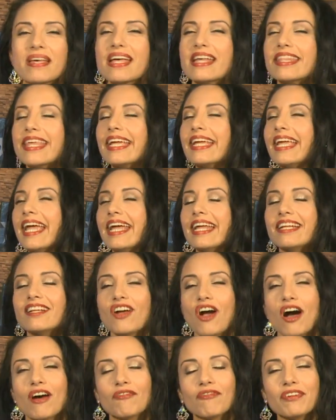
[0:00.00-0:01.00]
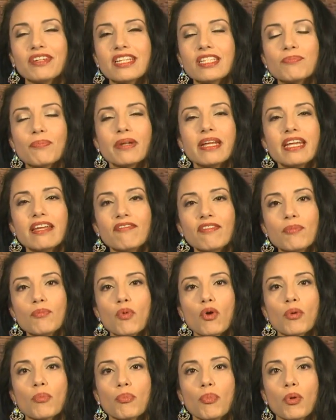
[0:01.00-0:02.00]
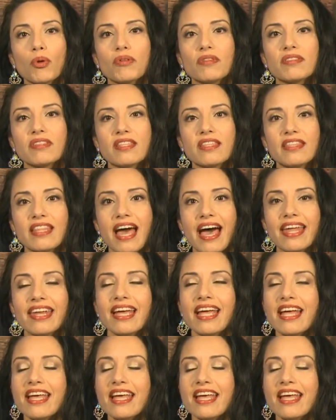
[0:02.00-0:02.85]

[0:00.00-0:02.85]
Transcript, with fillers: they gain confidence, but even more important than that,